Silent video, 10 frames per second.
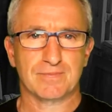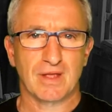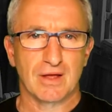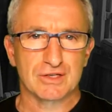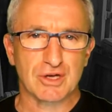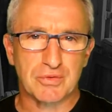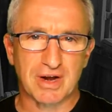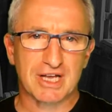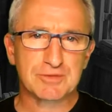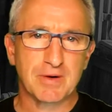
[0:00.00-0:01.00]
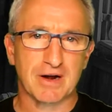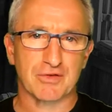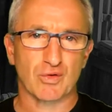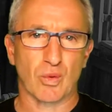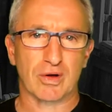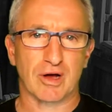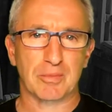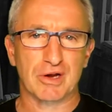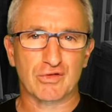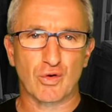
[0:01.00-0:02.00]
So in the last part of the talk, I'm
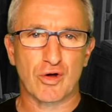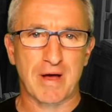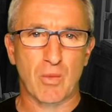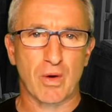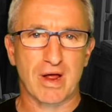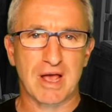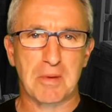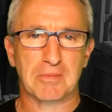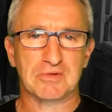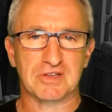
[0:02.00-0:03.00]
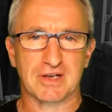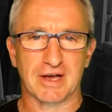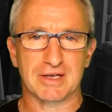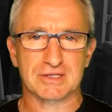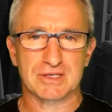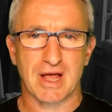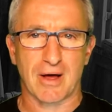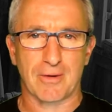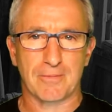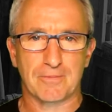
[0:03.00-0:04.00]
going to talk about where MMTk is
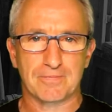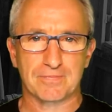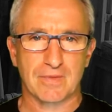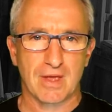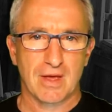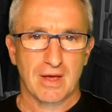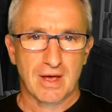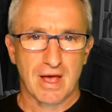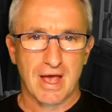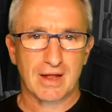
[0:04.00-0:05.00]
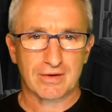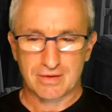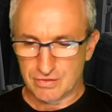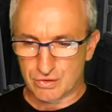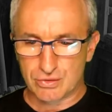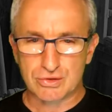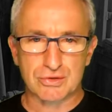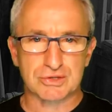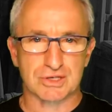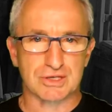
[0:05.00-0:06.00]
now. And the good
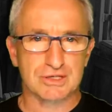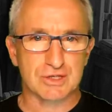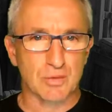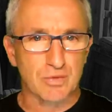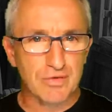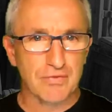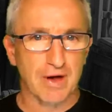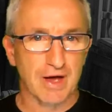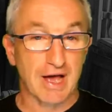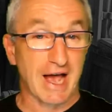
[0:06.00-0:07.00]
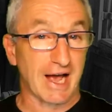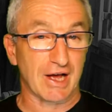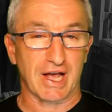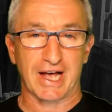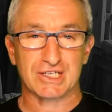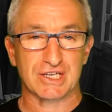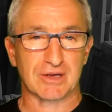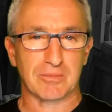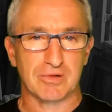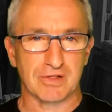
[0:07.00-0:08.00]
news is that we've actually
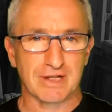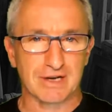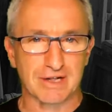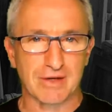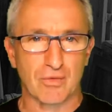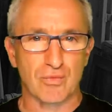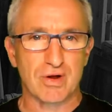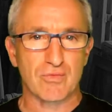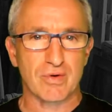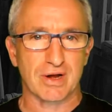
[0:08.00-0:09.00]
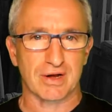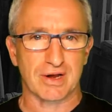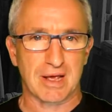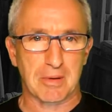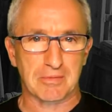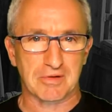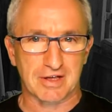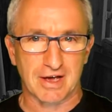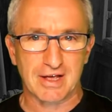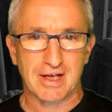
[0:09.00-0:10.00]
completely rewritten
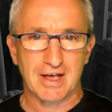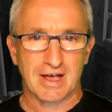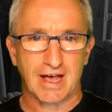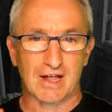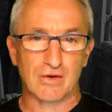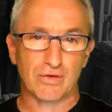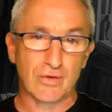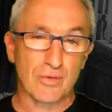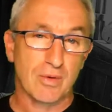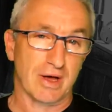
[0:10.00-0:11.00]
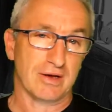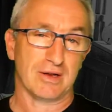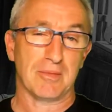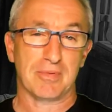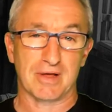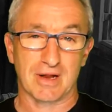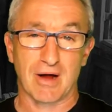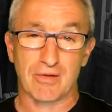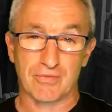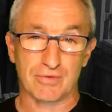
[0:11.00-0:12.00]
MMTk, and you at MPLR
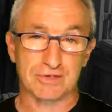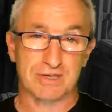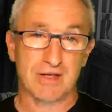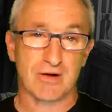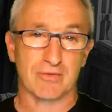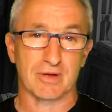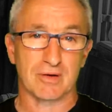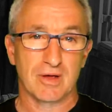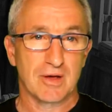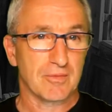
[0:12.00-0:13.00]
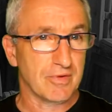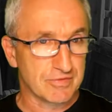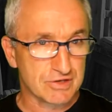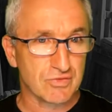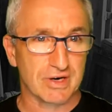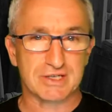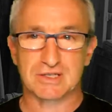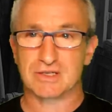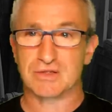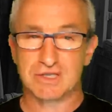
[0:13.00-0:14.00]
are the first to hear of it. We've just released
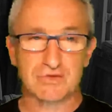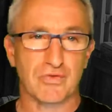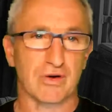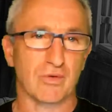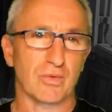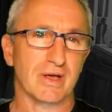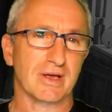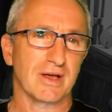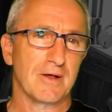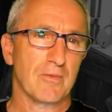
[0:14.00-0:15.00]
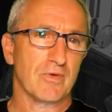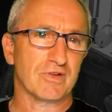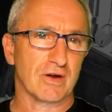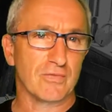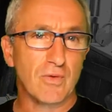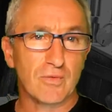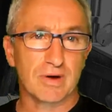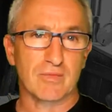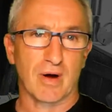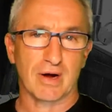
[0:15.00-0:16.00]
it this very week. We've done a full
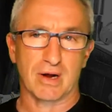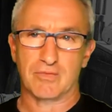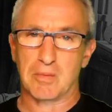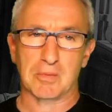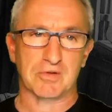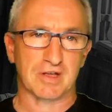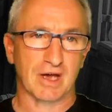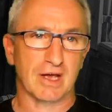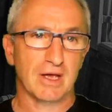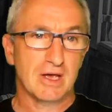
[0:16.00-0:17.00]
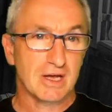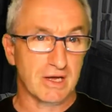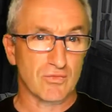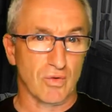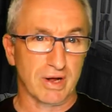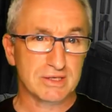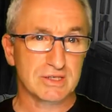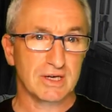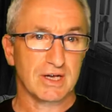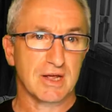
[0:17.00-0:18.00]
rewrite of MMTk in Rust.
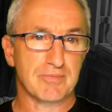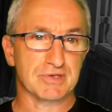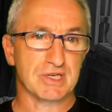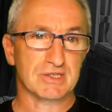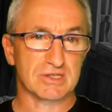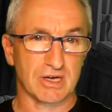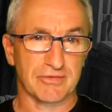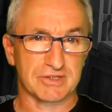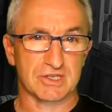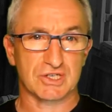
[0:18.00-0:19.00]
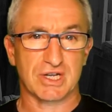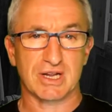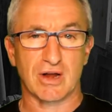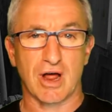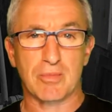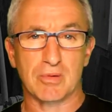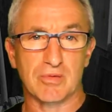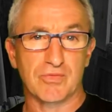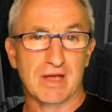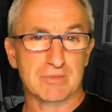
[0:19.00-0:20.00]
It presents itself as a shared library with
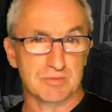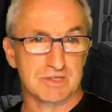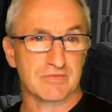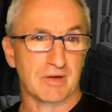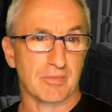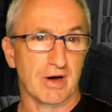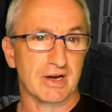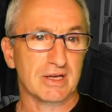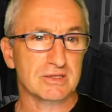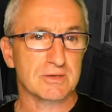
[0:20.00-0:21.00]
VM-specific bindings.